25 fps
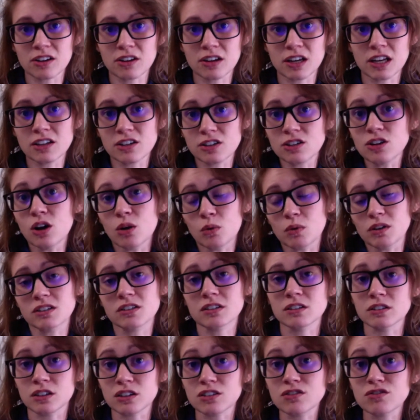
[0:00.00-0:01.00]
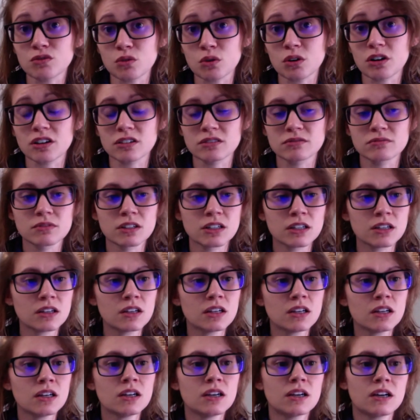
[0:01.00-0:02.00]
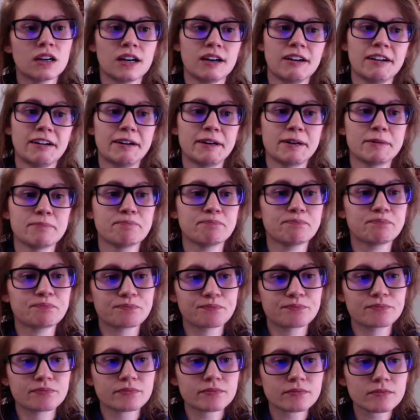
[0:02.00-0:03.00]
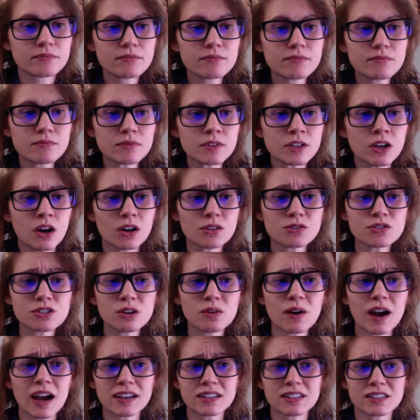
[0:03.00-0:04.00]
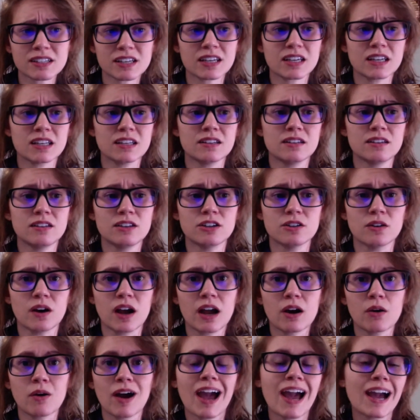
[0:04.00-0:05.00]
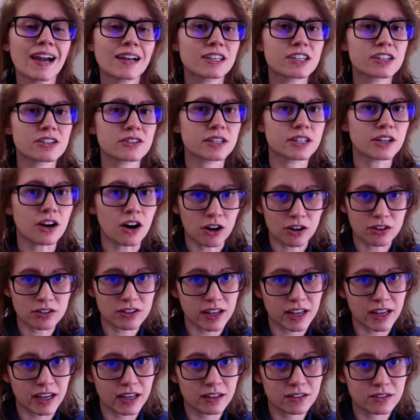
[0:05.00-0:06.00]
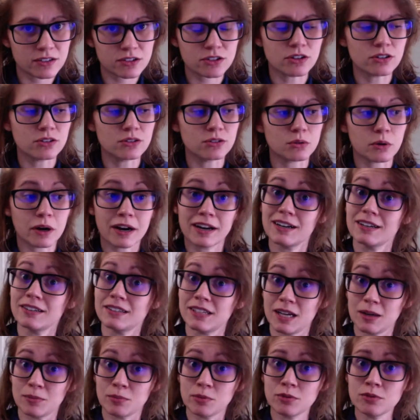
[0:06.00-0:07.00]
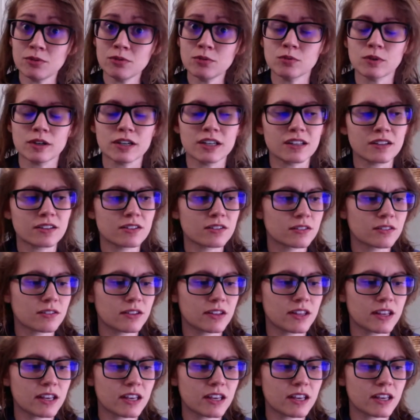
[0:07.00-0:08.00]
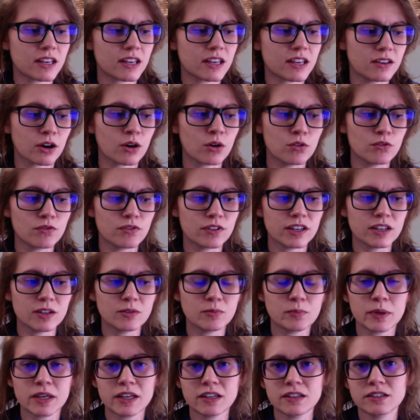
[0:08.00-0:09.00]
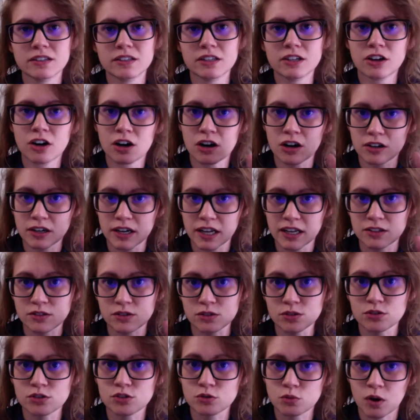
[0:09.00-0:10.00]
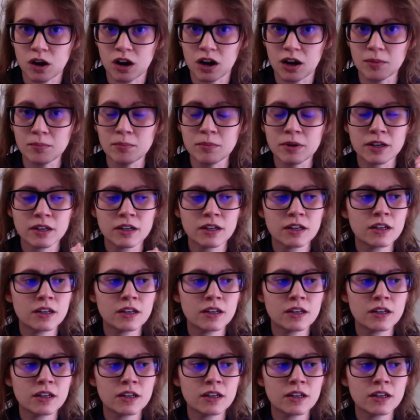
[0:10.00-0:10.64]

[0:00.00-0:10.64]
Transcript: You need to know what to look for. Um, Also asking, how accurate are they? So, great example with the COVID PCR nasal swab.